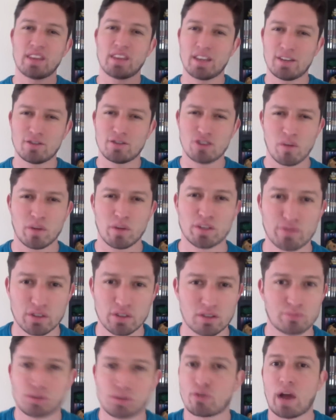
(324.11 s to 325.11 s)
Thank you so much for
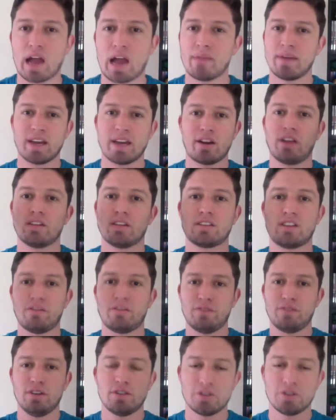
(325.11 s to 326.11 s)
subscribing and all the
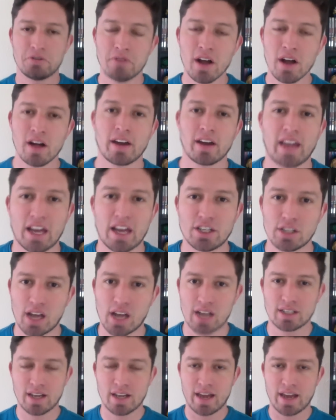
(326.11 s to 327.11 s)
stuff you do. Catch you
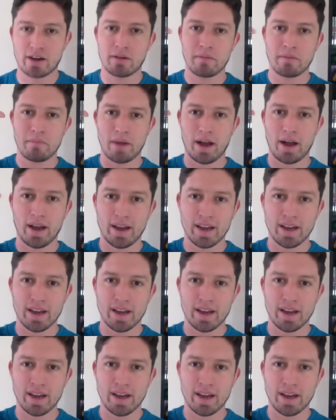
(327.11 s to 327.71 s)
guys later. Bye.